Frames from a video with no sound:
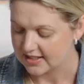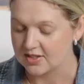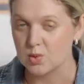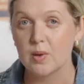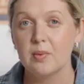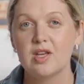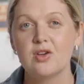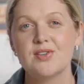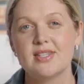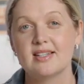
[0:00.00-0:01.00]
is we were
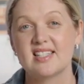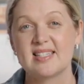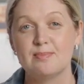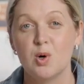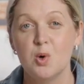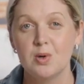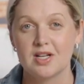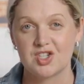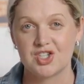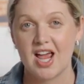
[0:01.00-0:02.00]
using
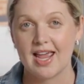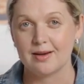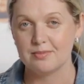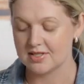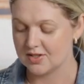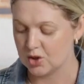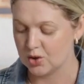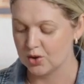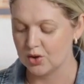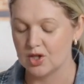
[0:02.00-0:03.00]
smaller shapes
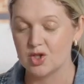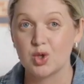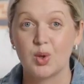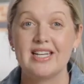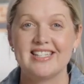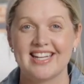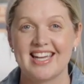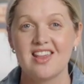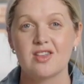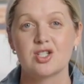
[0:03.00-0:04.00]
to join
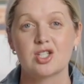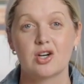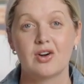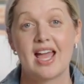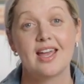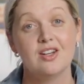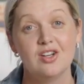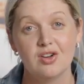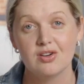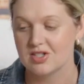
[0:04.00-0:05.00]
together to create
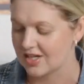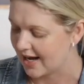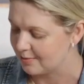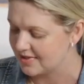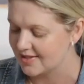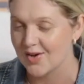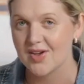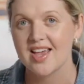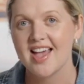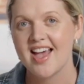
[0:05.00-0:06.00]
new shapes. So
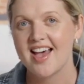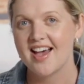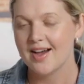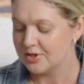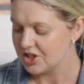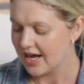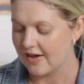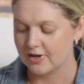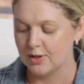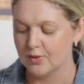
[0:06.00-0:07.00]
I want you to
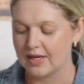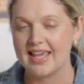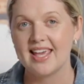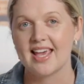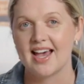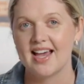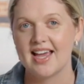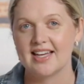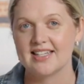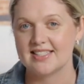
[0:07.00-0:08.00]
have a look here
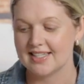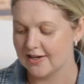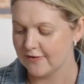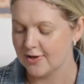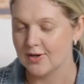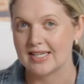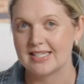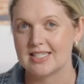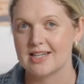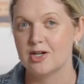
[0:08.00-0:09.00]
and see if you
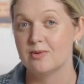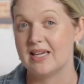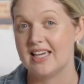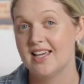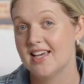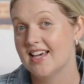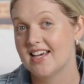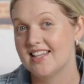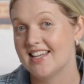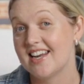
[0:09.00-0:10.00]
can tell me
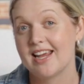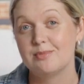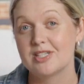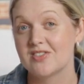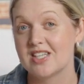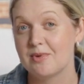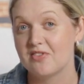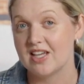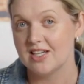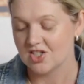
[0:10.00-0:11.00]
the names of some
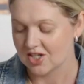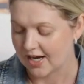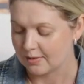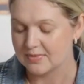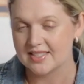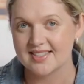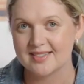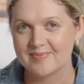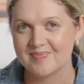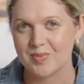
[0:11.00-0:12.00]
of these shapes.
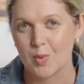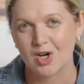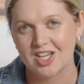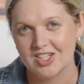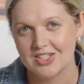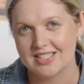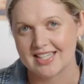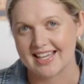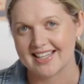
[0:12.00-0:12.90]
What can you see?